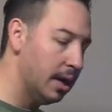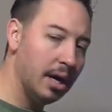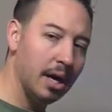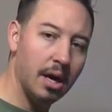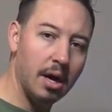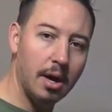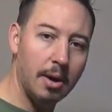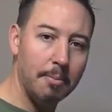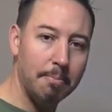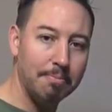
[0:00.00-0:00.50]

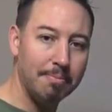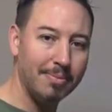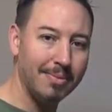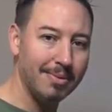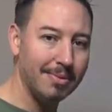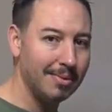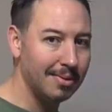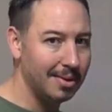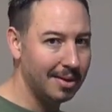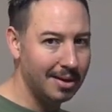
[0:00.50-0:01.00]
Um,
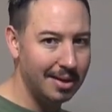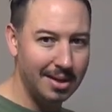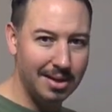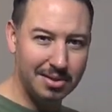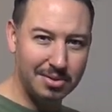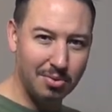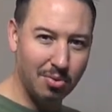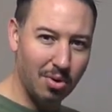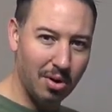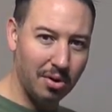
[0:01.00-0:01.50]
Is
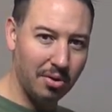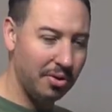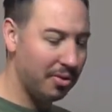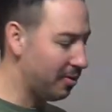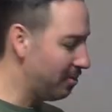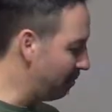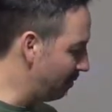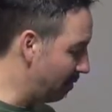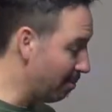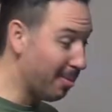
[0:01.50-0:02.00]
it worth
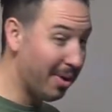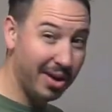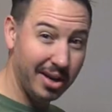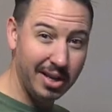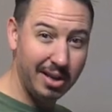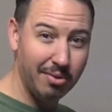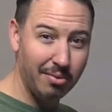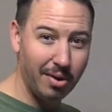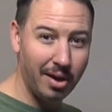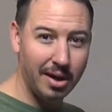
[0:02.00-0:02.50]
the
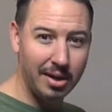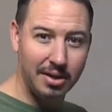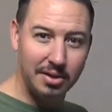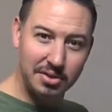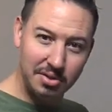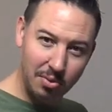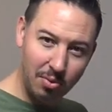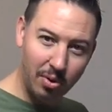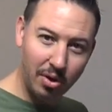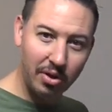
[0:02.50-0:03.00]
money, right? Is
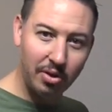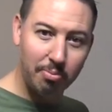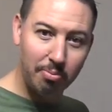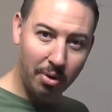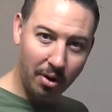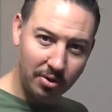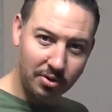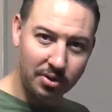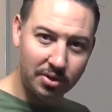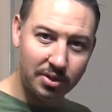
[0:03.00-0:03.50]
it worth
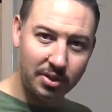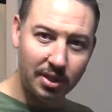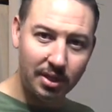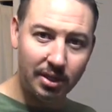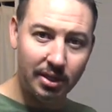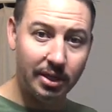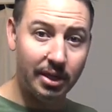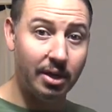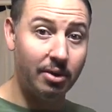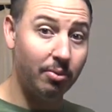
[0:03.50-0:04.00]
purchasing
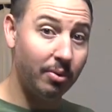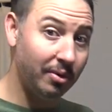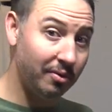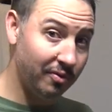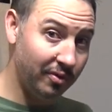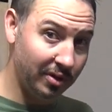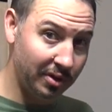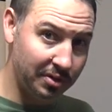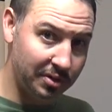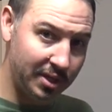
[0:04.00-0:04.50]
and getting one
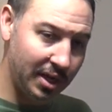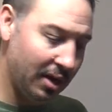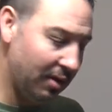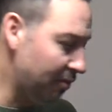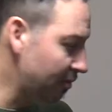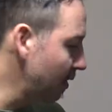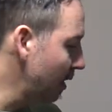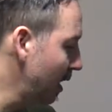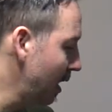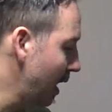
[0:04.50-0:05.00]
for
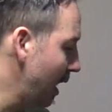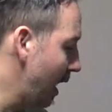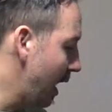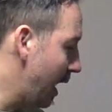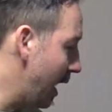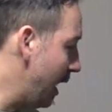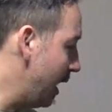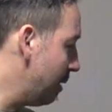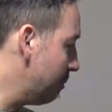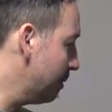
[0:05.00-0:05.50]
yourself?
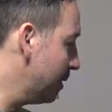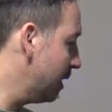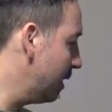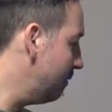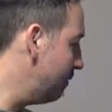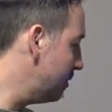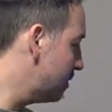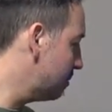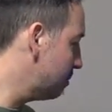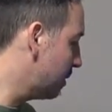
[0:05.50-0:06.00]
And I'm going to give
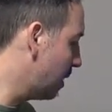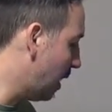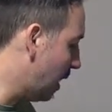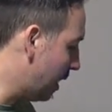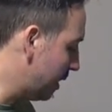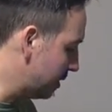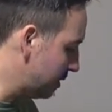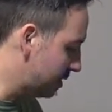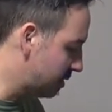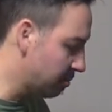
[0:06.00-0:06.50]
you some
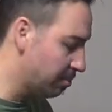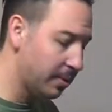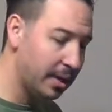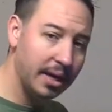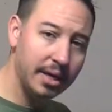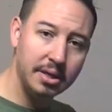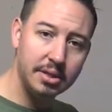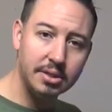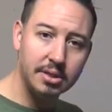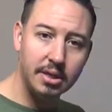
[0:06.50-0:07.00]
cons, some
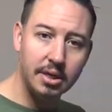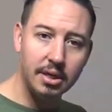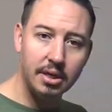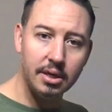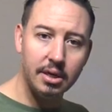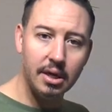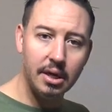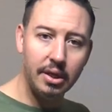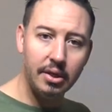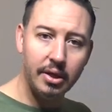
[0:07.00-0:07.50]
things
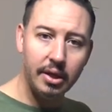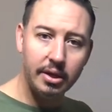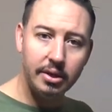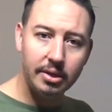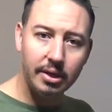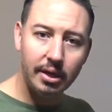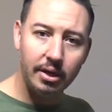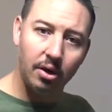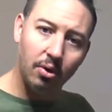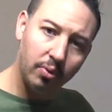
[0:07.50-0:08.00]
uh, that
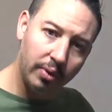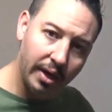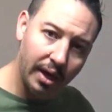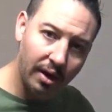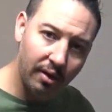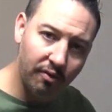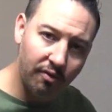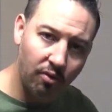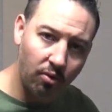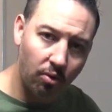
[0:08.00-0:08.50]
I don't
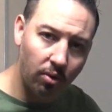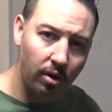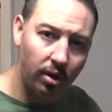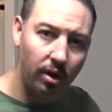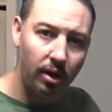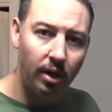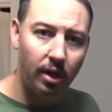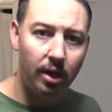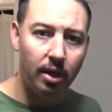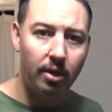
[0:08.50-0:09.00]
care for
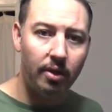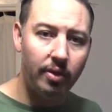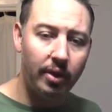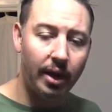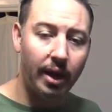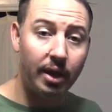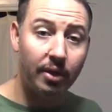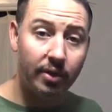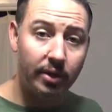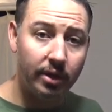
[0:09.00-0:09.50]
that
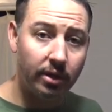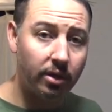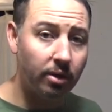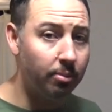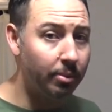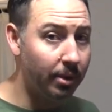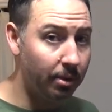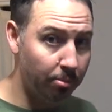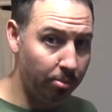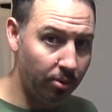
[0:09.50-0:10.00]
I think could
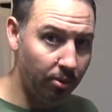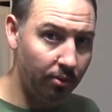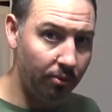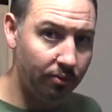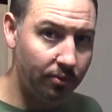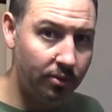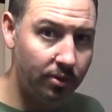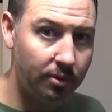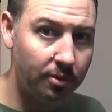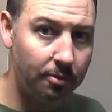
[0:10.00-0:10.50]
be
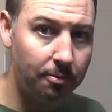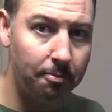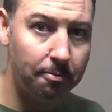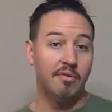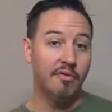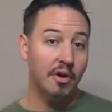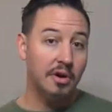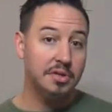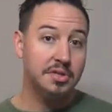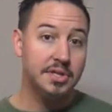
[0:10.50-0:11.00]
improved.
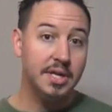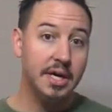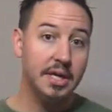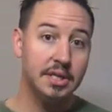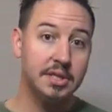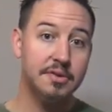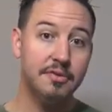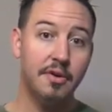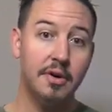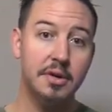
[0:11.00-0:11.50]
First
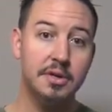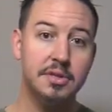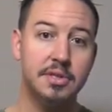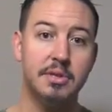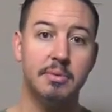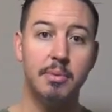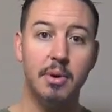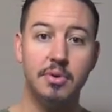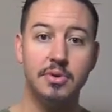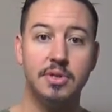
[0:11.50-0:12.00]
things first,
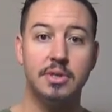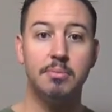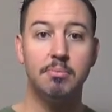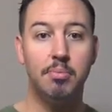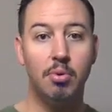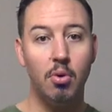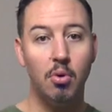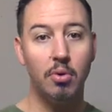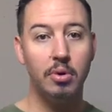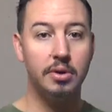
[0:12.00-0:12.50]
the most
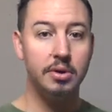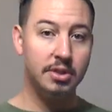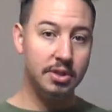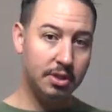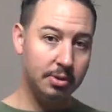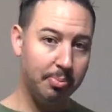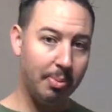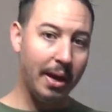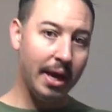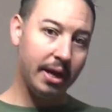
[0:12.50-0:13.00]
important
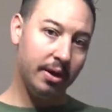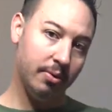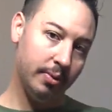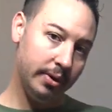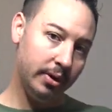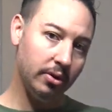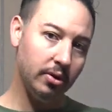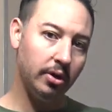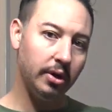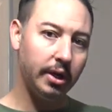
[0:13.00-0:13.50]
spec when
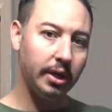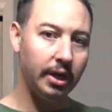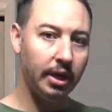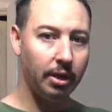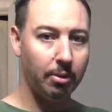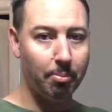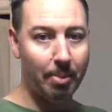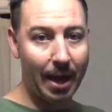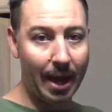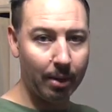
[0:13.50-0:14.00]
you're looking at
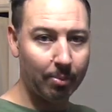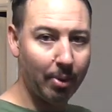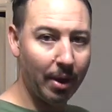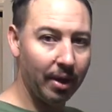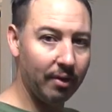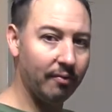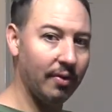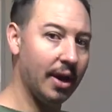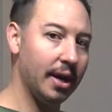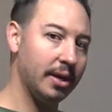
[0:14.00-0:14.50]
a
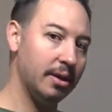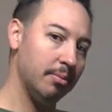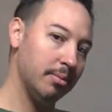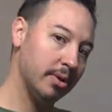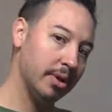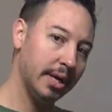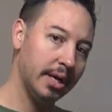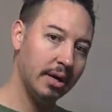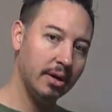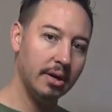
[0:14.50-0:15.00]
backpack vacuum
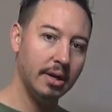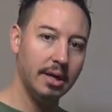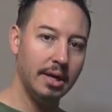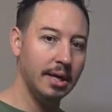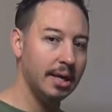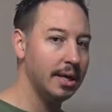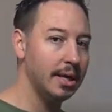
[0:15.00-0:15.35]
cleaner